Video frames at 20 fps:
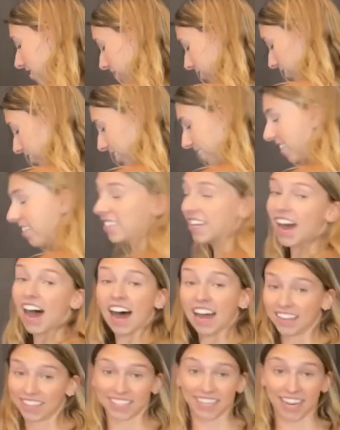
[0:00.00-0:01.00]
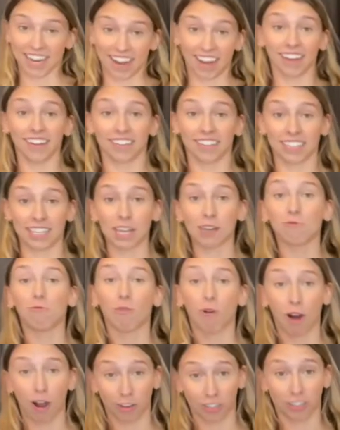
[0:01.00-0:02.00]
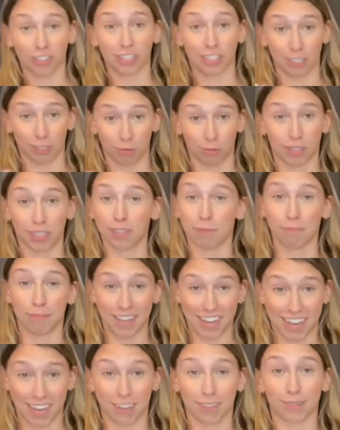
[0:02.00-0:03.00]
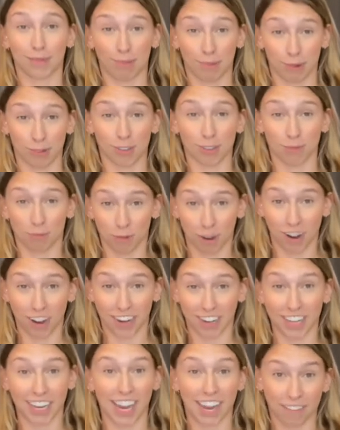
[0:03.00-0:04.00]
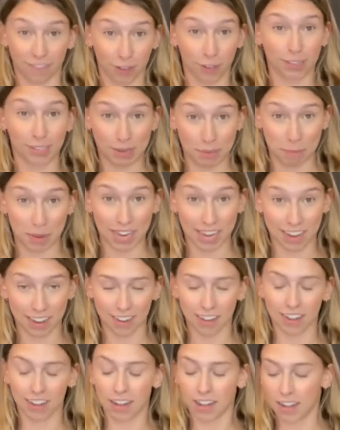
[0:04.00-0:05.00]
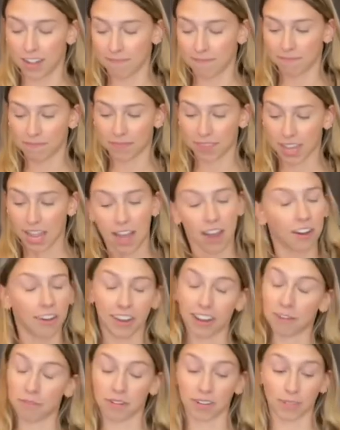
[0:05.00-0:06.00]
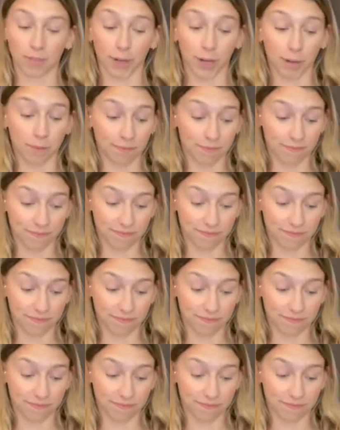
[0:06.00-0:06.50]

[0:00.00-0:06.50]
This is not tan. They washed this with a pink sports bra and gave it to me. Okay, whatever.